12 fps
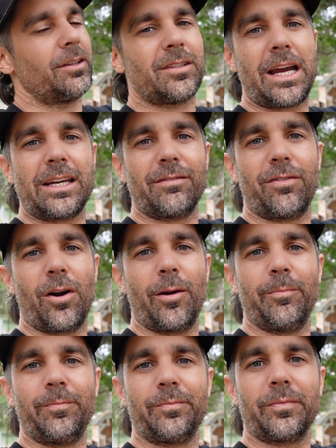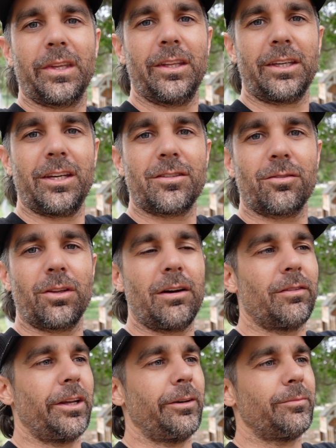tiny farm. The kids are
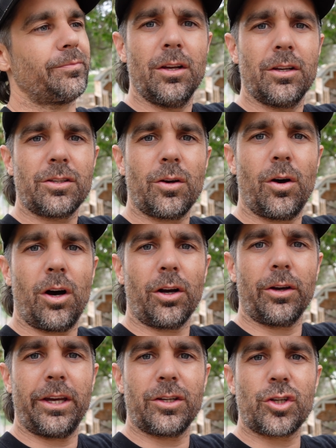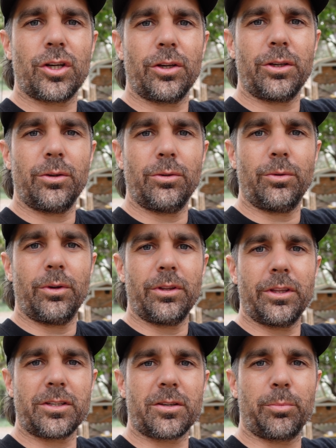loving it. So I'll go ahead and show you
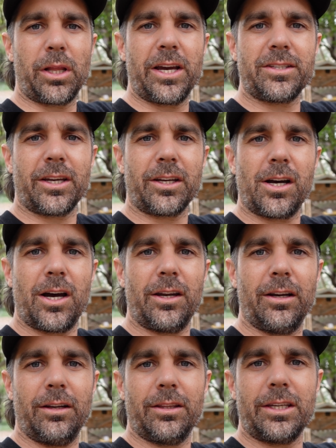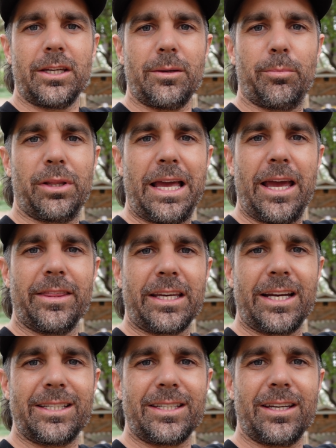the supplies I got, the plan, the
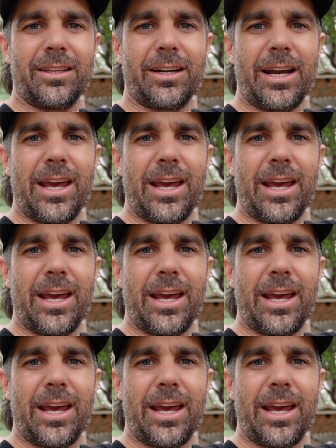idea that I